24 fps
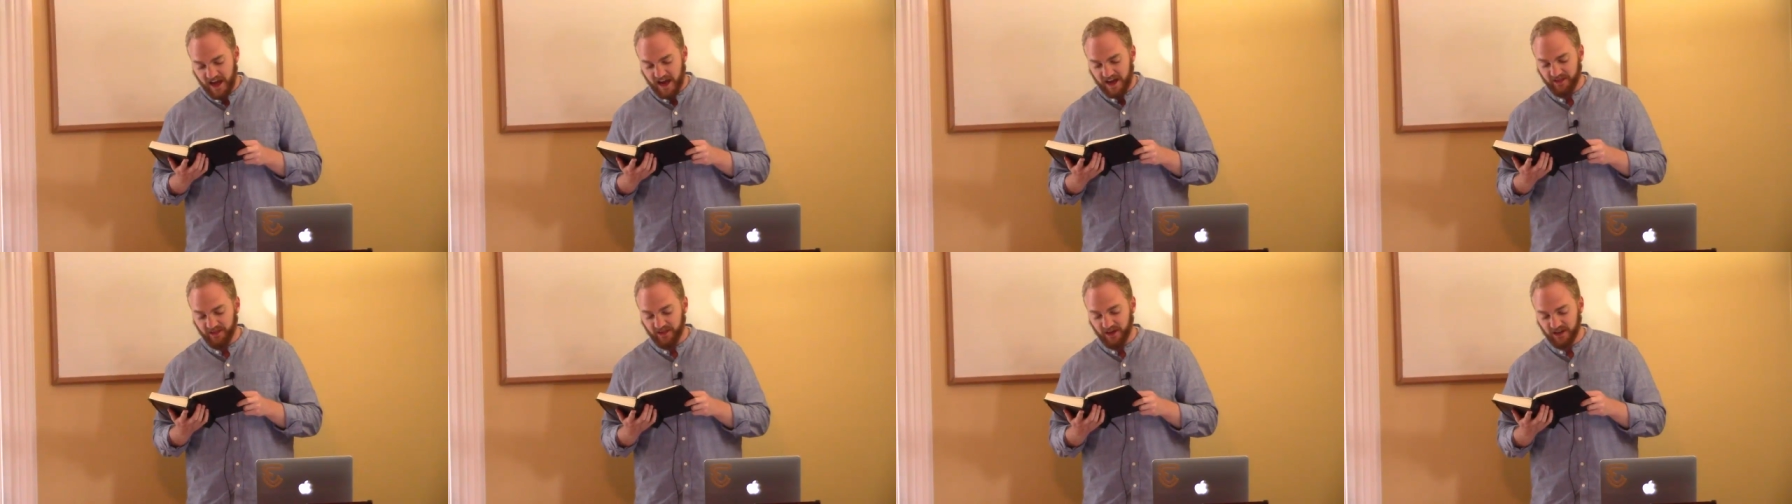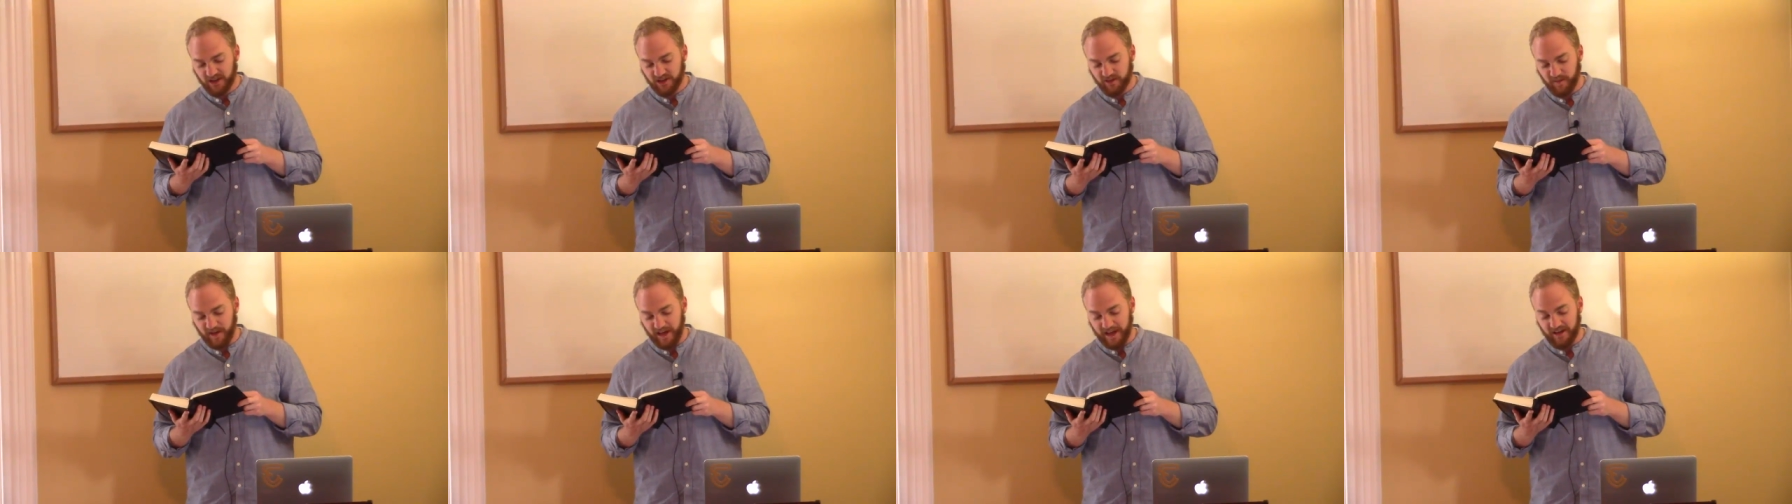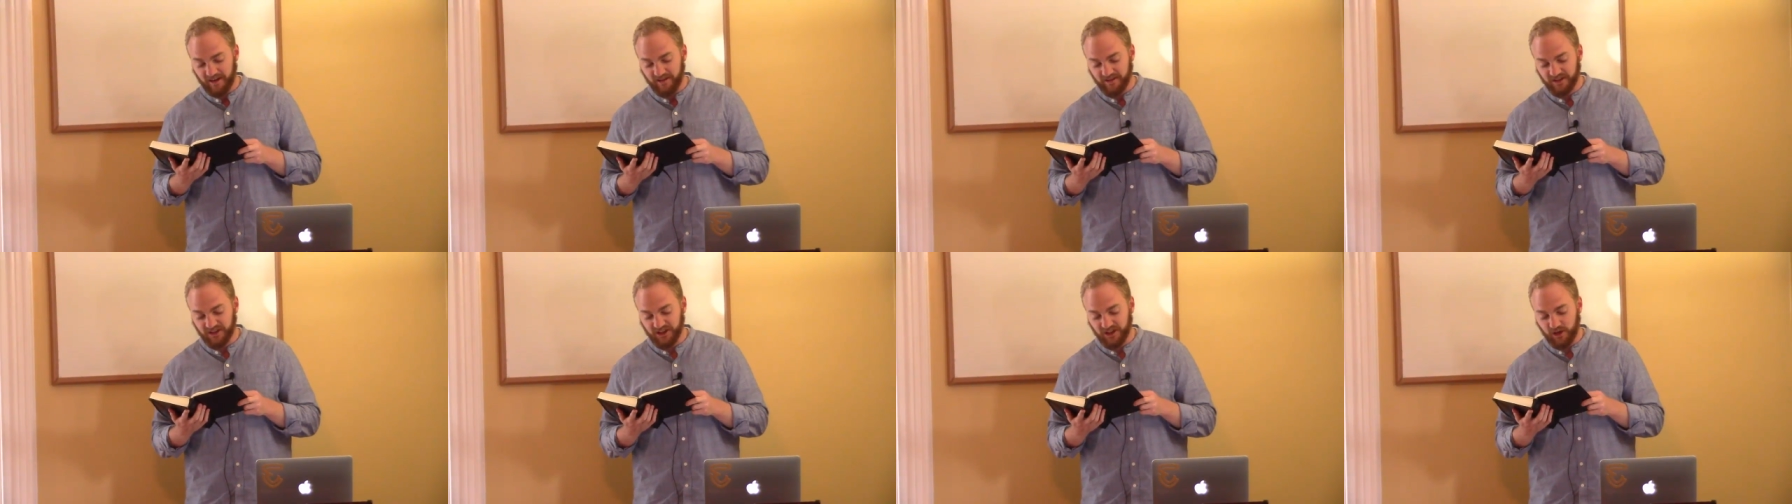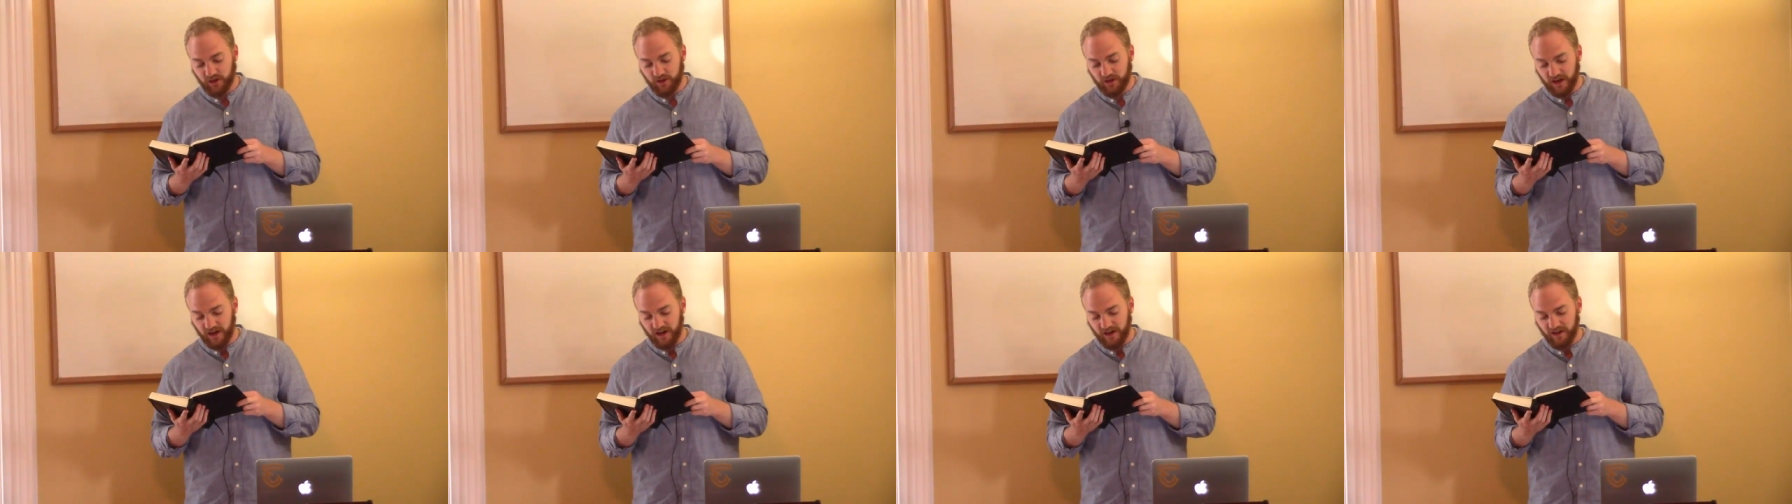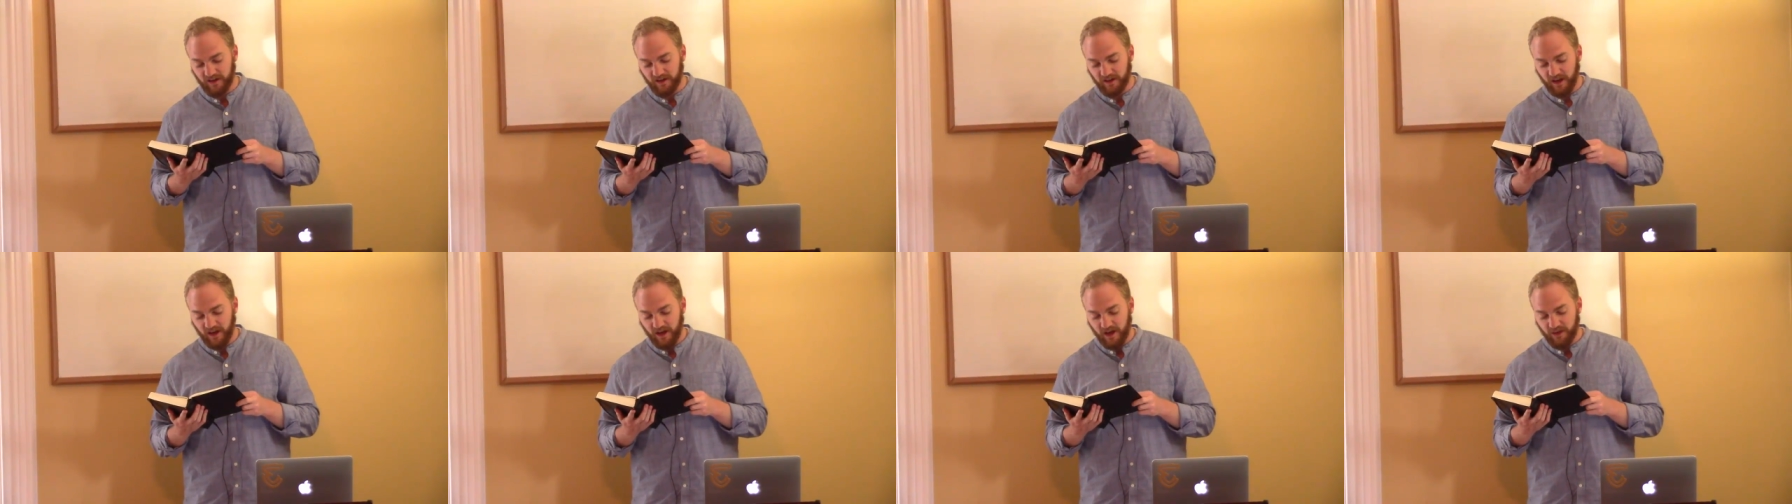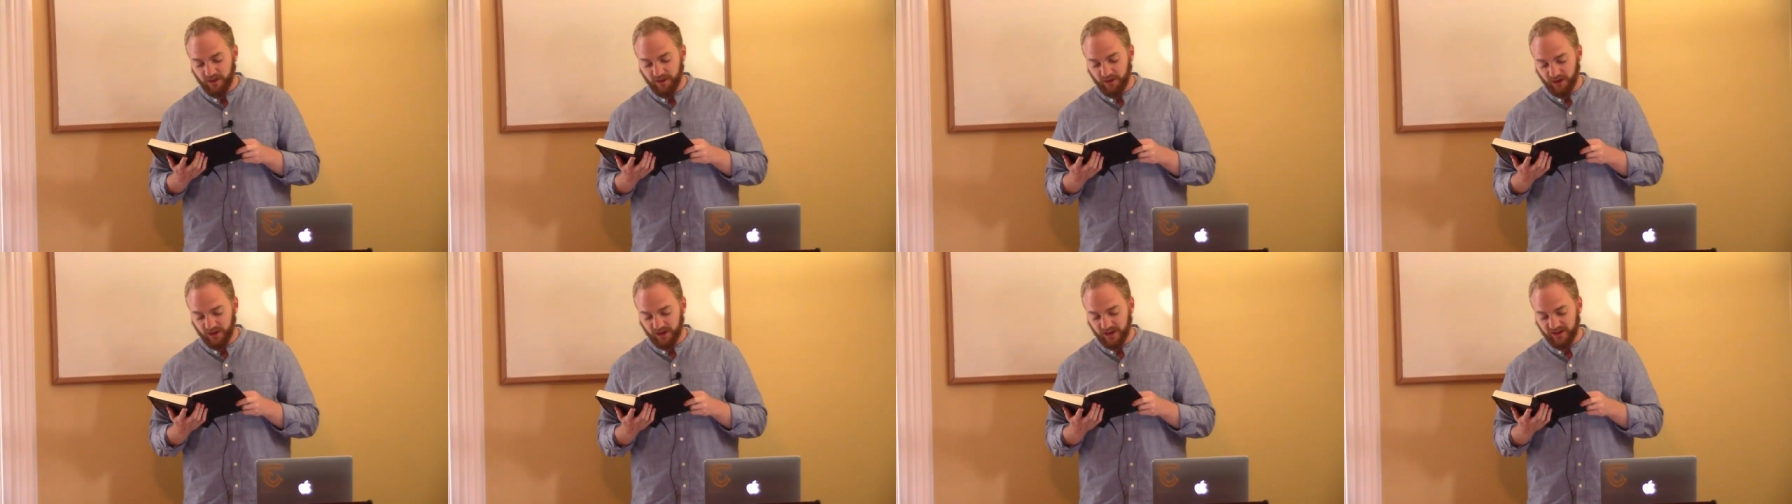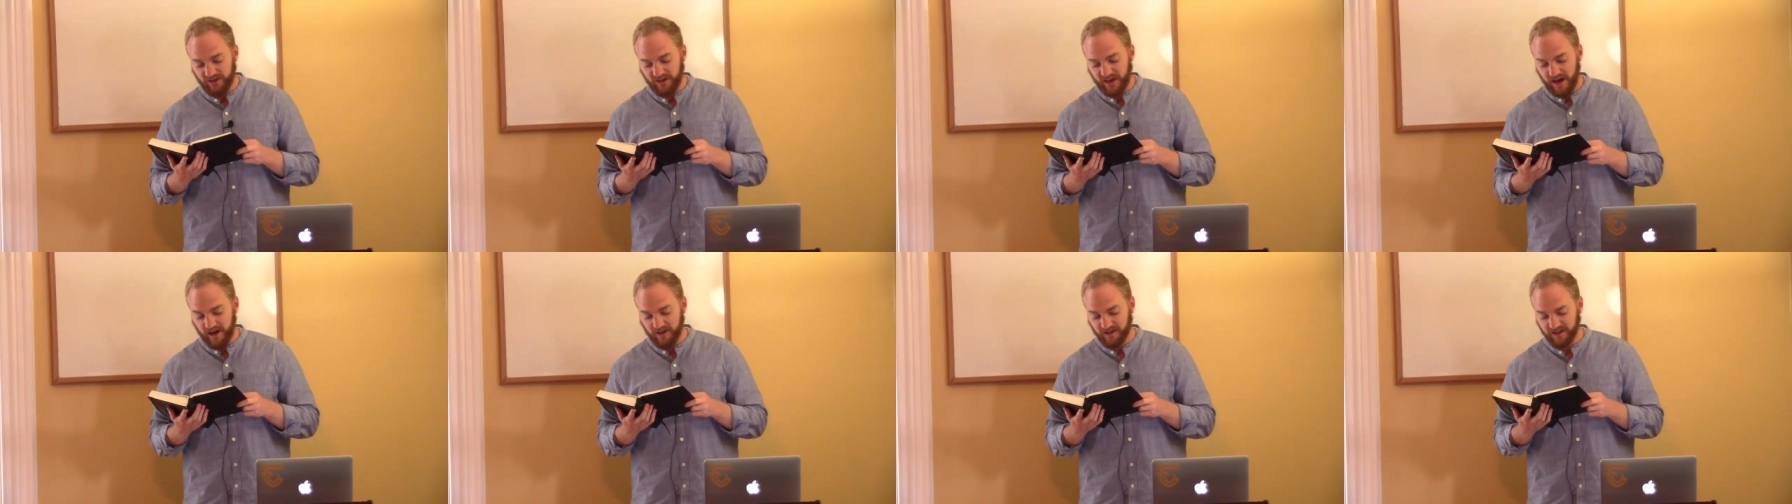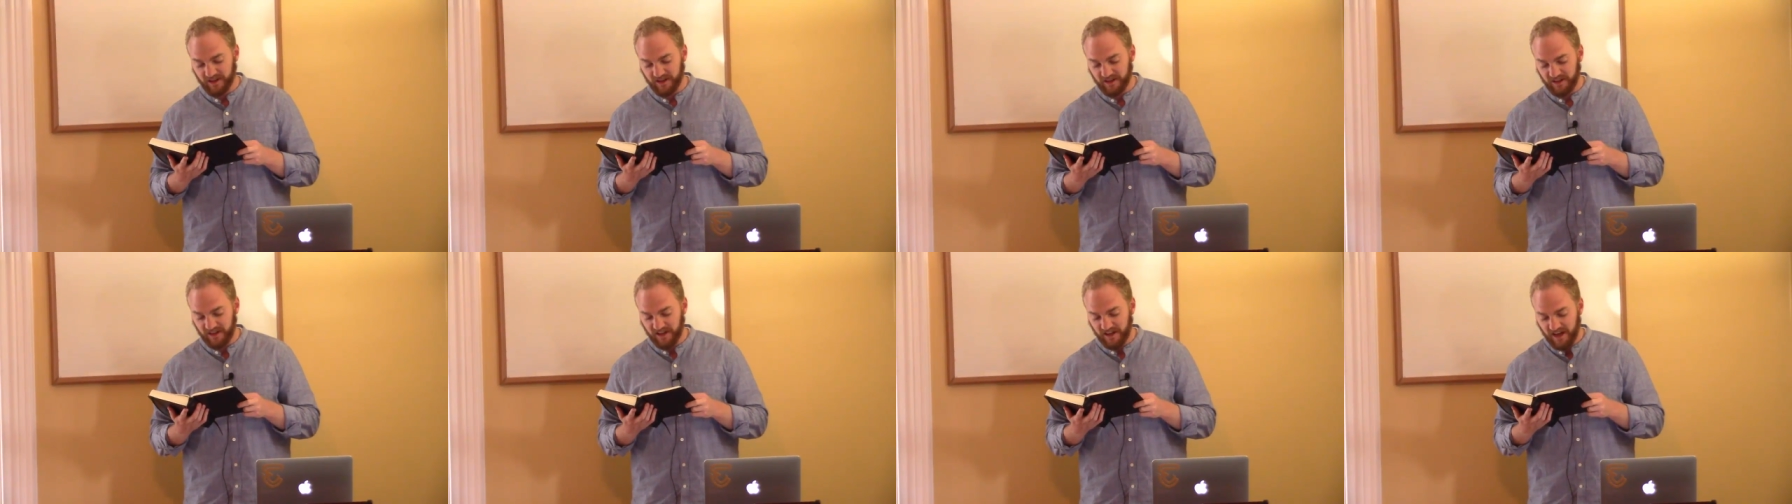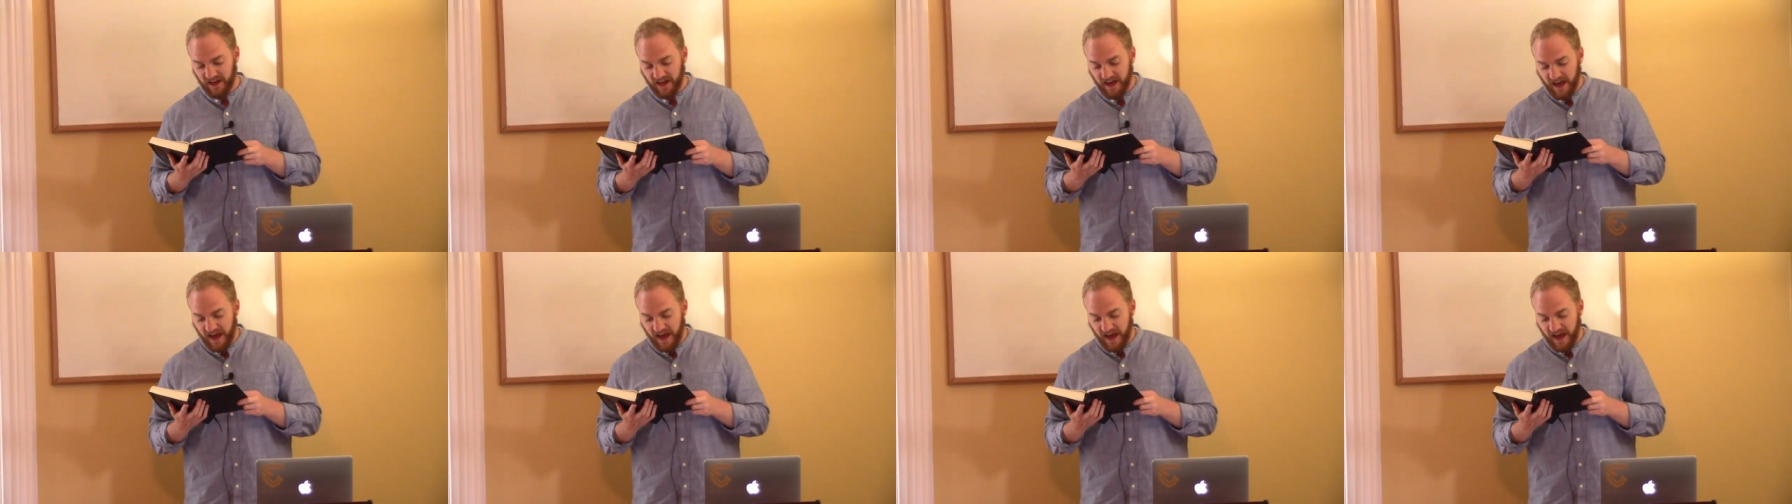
and thus men of Judah 30,000.